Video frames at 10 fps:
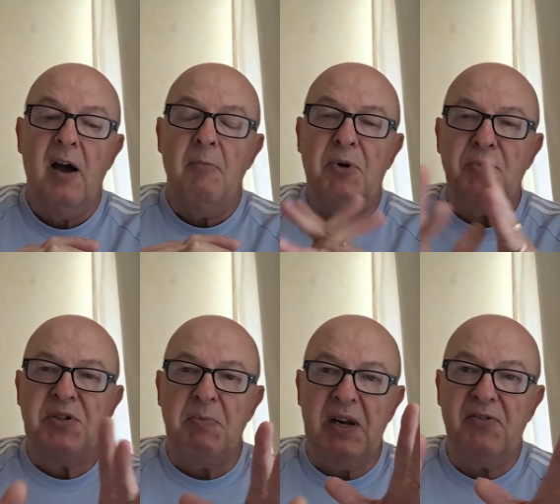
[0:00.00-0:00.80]
But it was
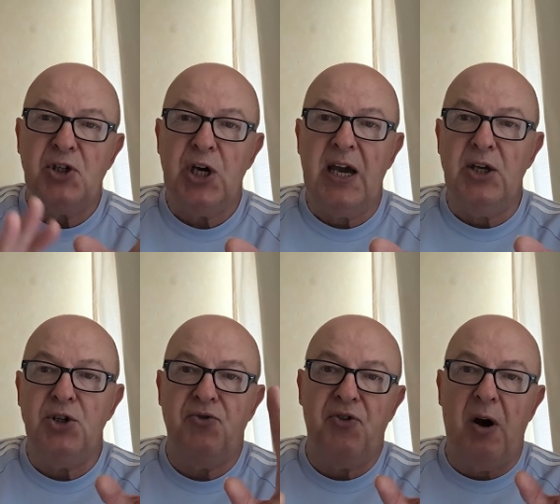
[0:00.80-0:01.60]
a bit of a
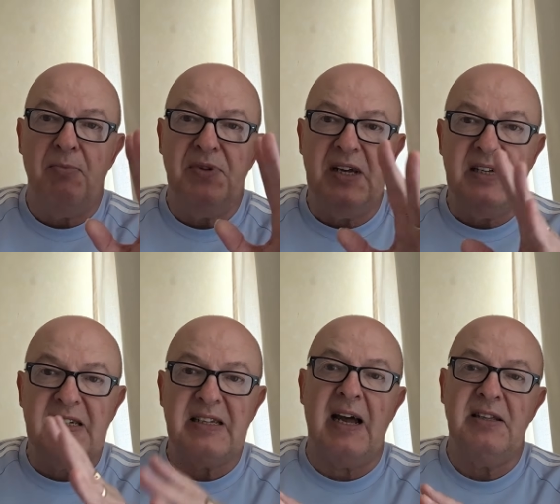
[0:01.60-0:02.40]
change from the
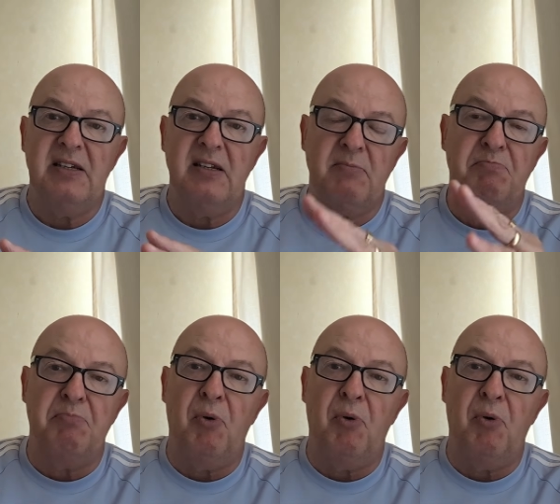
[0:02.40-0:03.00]
standard